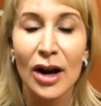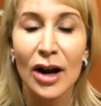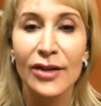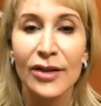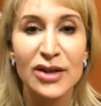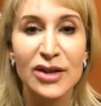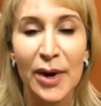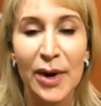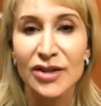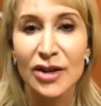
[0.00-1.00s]
their
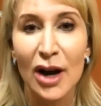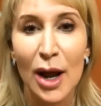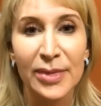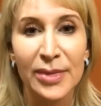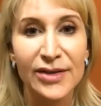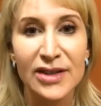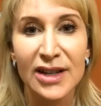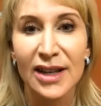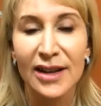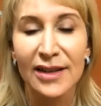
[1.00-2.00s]
spirits are
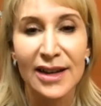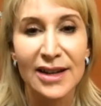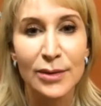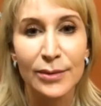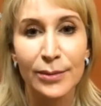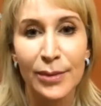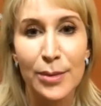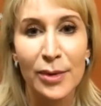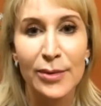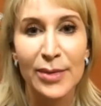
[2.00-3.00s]
uplifted. These
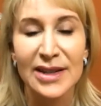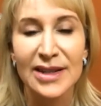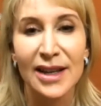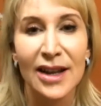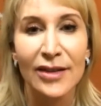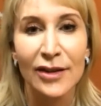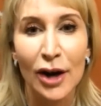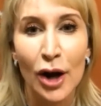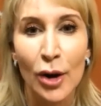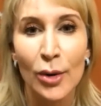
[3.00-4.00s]
people have been sitting in
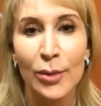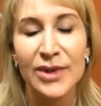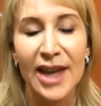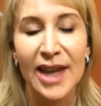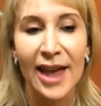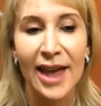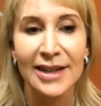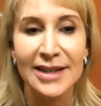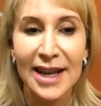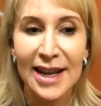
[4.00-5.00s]
their homes
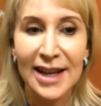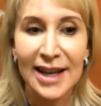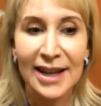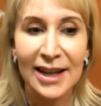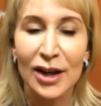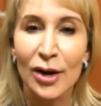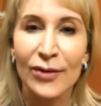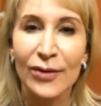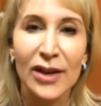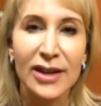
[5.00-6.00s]
and, you know,
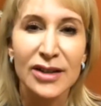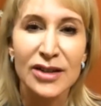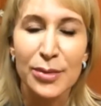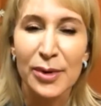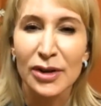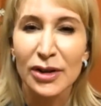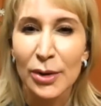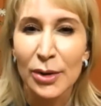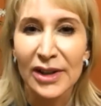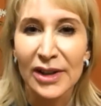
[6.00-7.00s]
feeling super
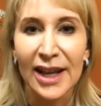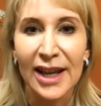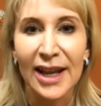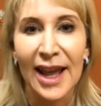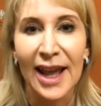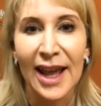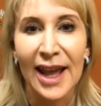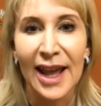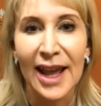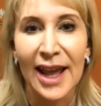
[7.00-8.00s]
lonely.
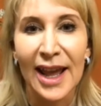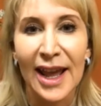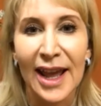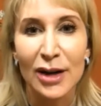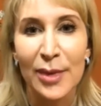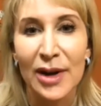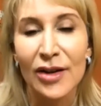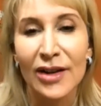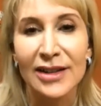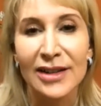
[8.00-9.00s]
And in
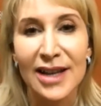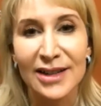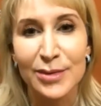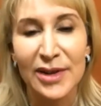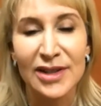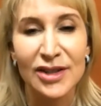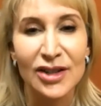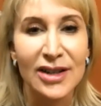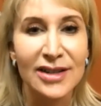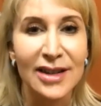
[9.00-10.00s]
addition, I mean, I'll get text
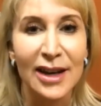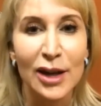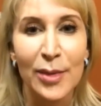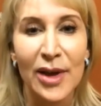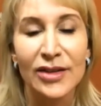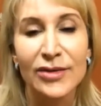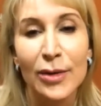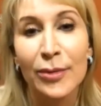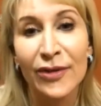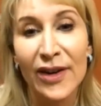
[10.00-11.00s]
messages and
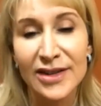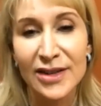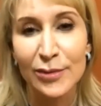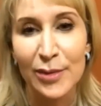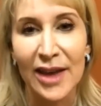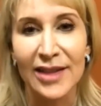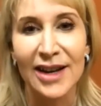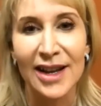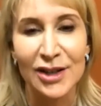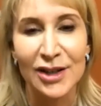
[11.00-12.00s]
emails from friends of mine
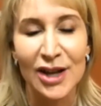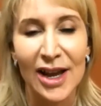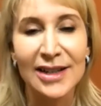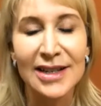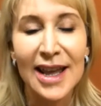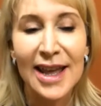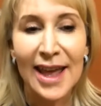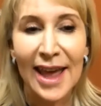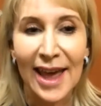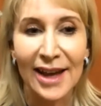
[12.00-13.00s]
that I inject,
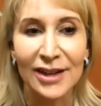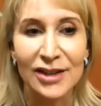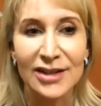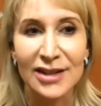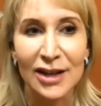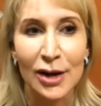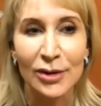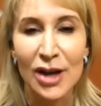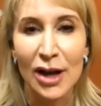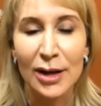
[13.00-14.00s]
and just, you know,
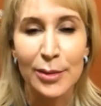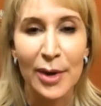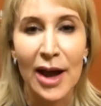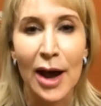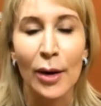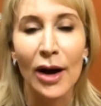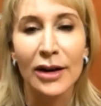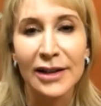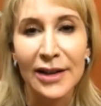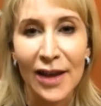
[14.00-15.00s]
talking about how
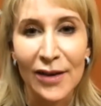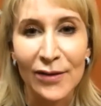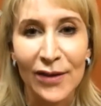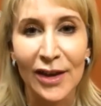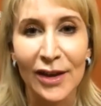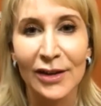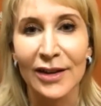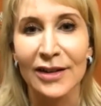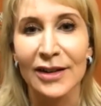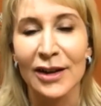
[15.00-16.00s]
ugly they feel
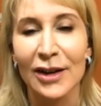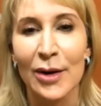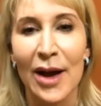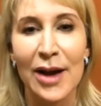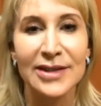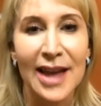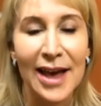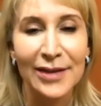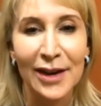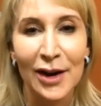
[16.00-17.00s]
and, you know, how
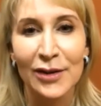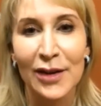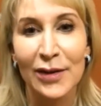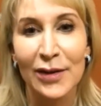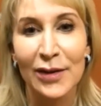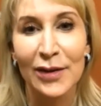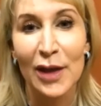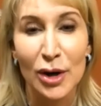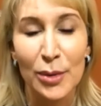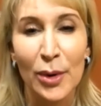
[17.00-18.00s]
sad they are that
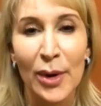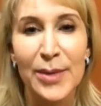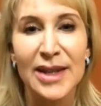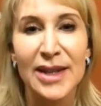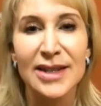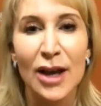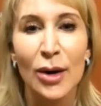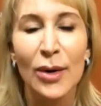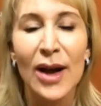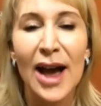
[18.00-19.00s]
they miss their
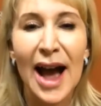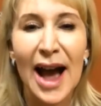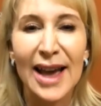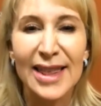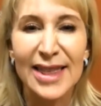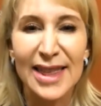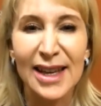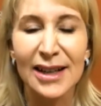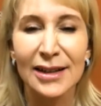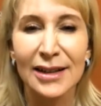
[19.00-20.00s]
appointments. So I
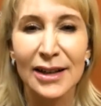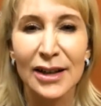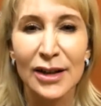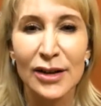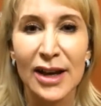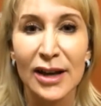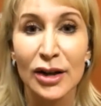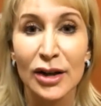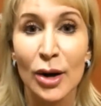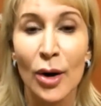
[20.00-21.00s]
think
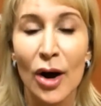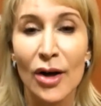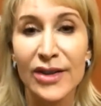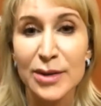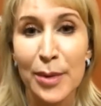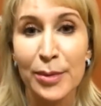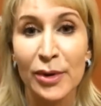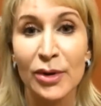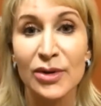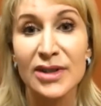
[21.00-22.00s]
that, you know, all these
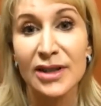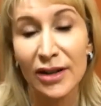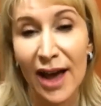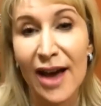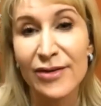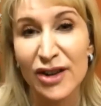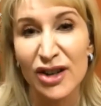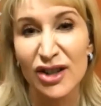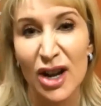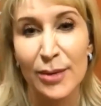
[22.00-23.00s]
people who still have
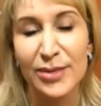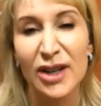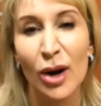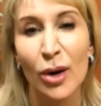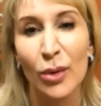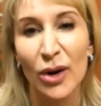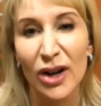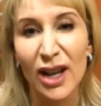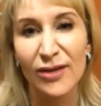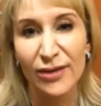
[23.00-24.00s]
their jobs and are
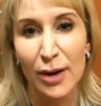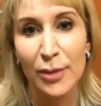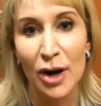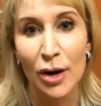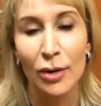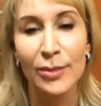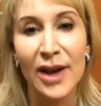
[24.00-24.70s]
working from home,